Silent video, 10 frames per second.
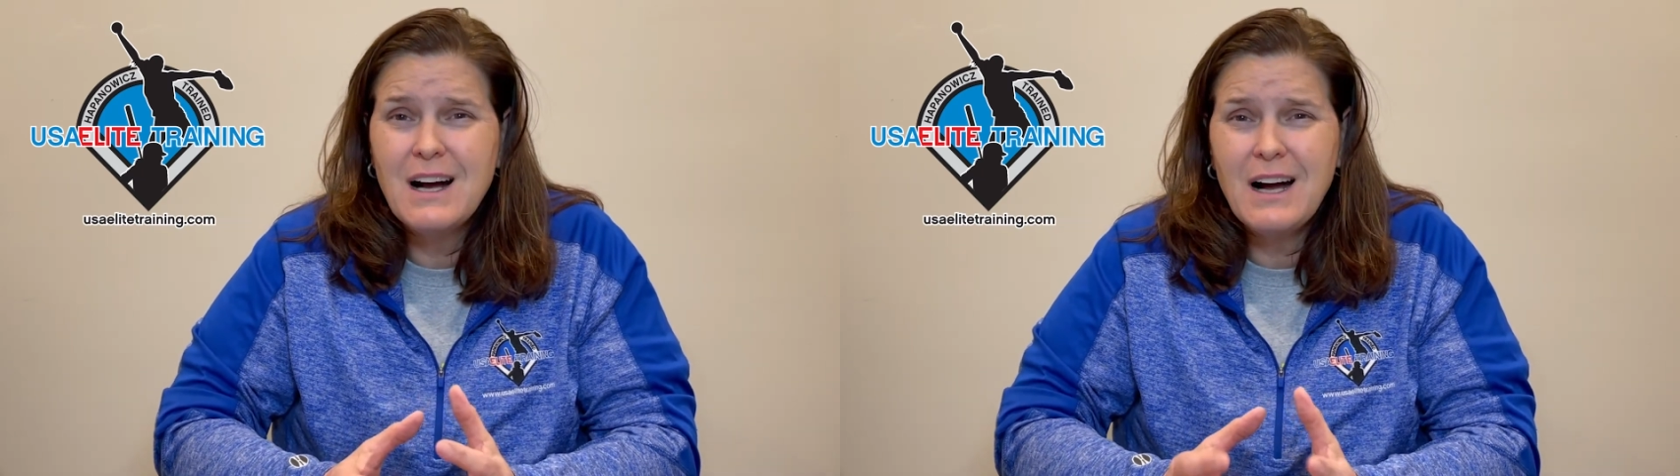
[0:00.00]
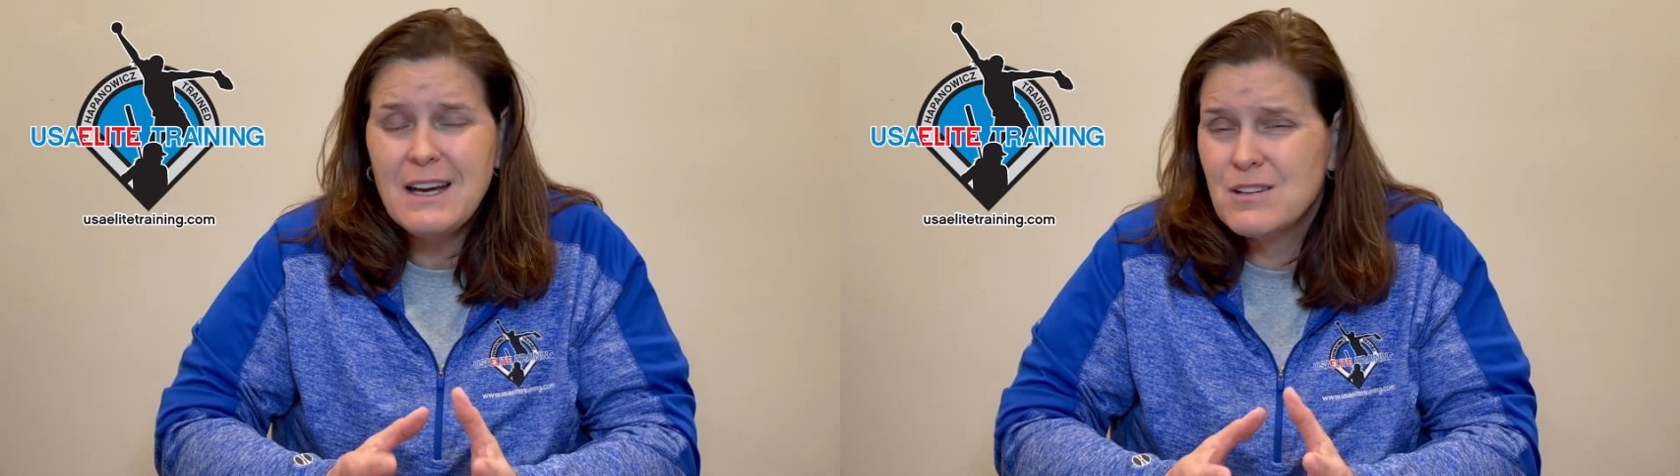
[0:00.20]

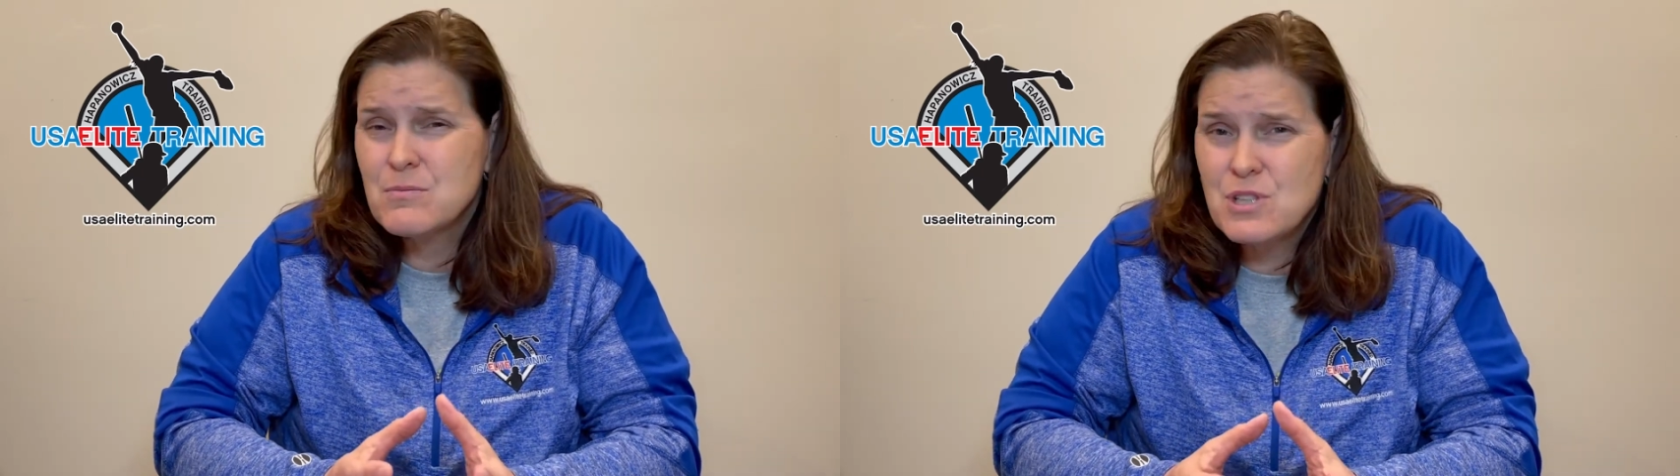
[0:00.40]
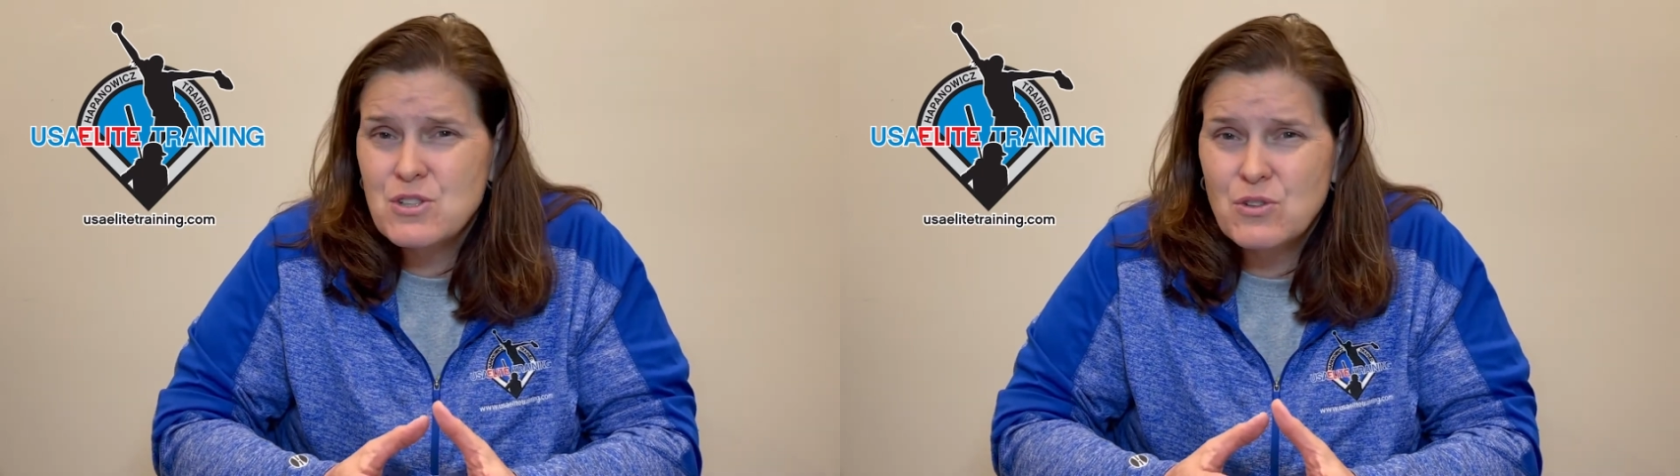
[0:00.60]

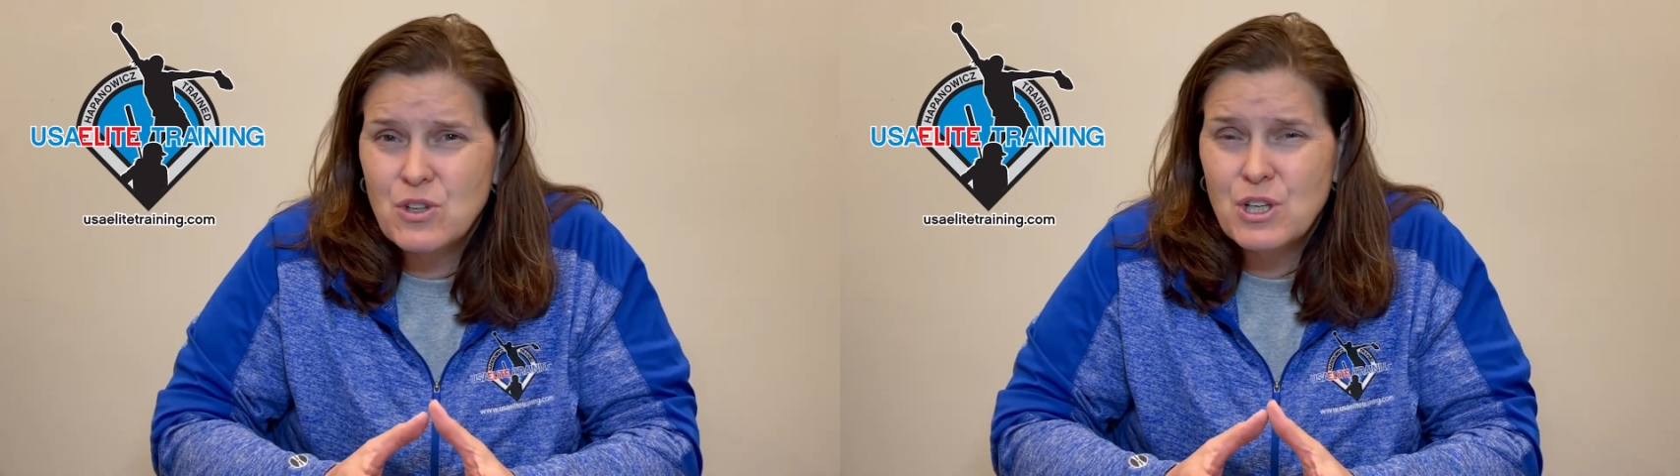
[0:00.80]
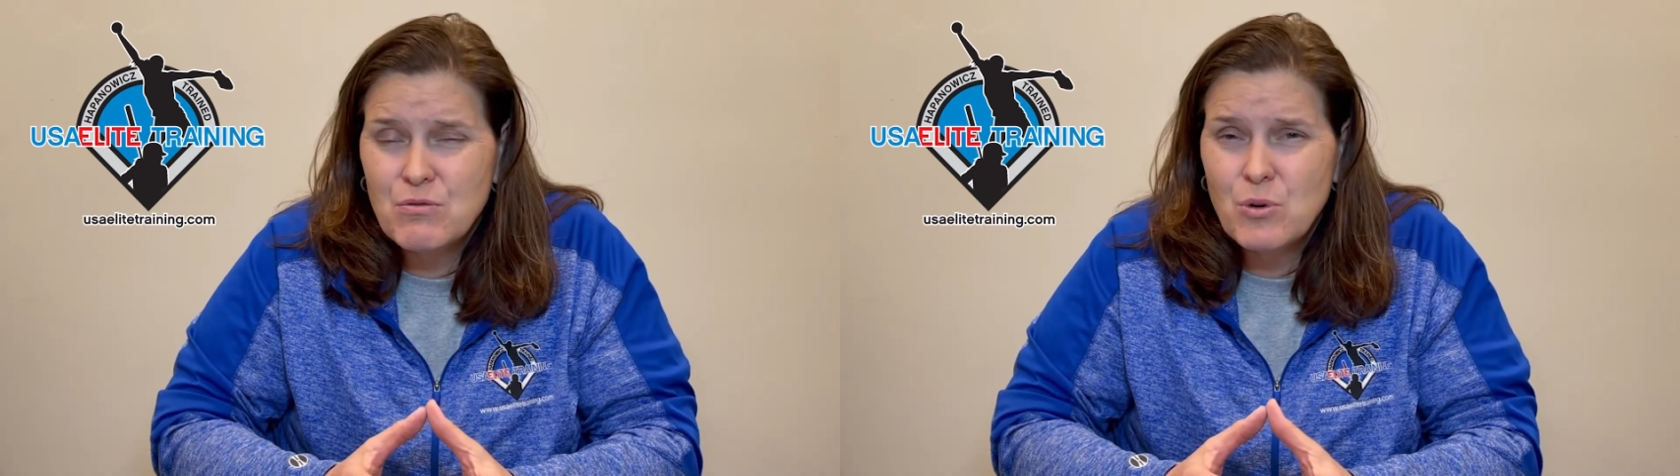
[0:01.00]
items that you're
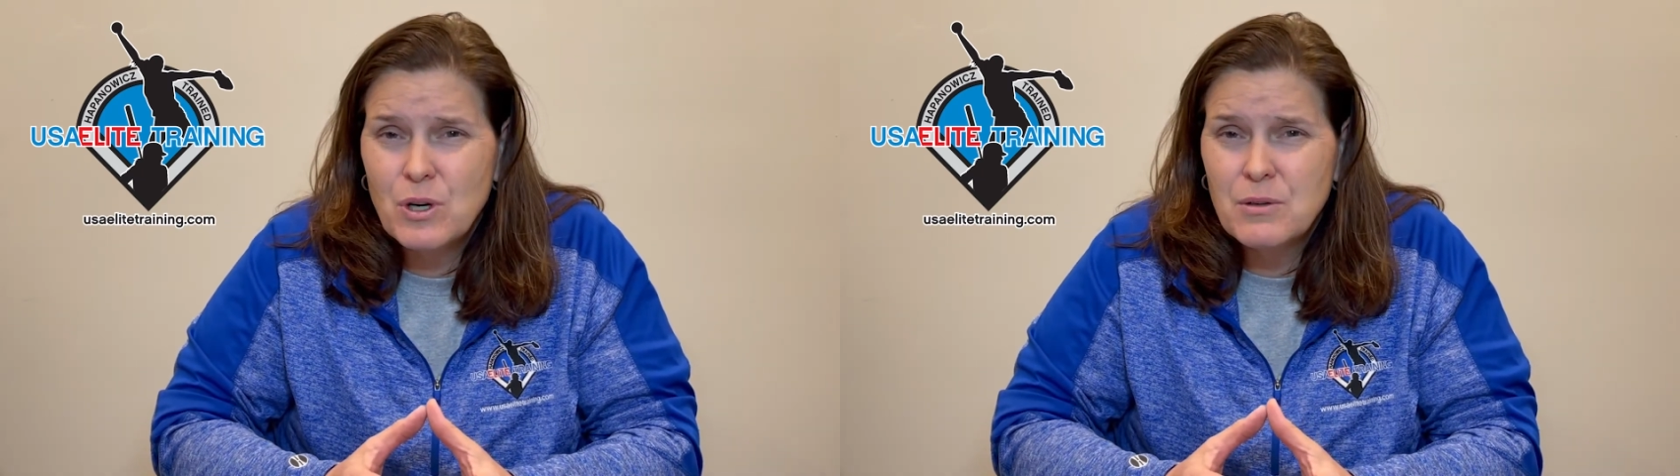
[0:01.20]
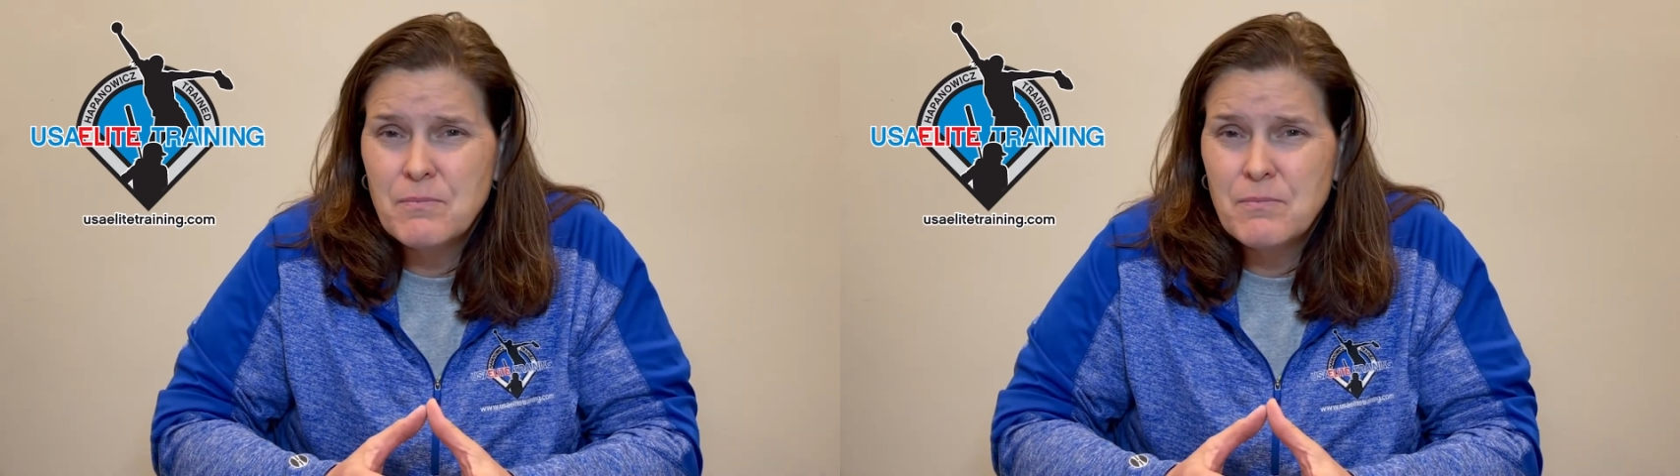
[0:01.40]
looking for.